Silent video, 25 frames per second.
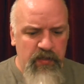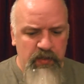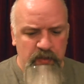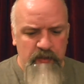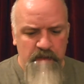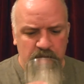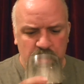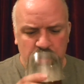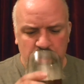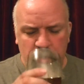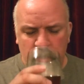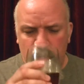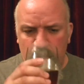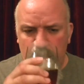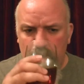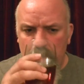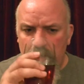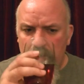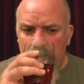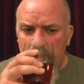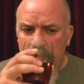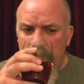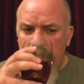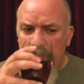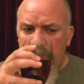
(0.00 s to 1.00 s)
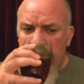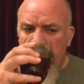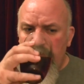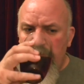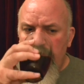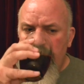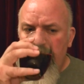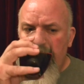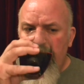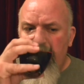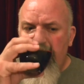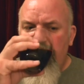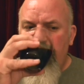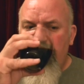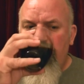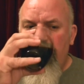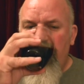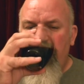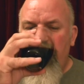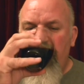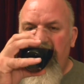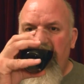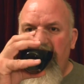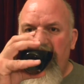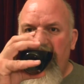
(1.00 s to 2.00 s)

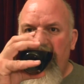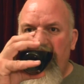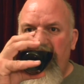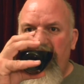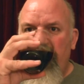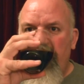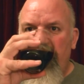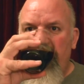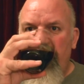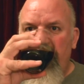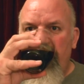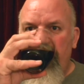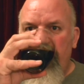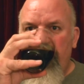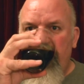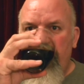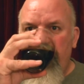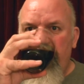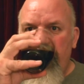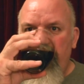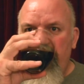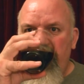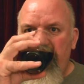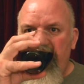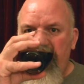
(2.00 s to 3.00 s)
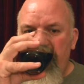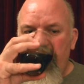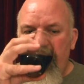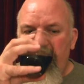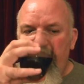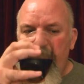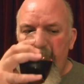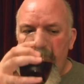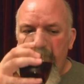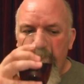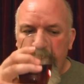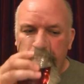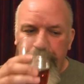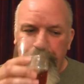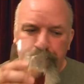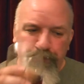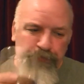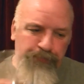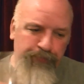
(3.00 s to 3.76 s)
Nobody speaks.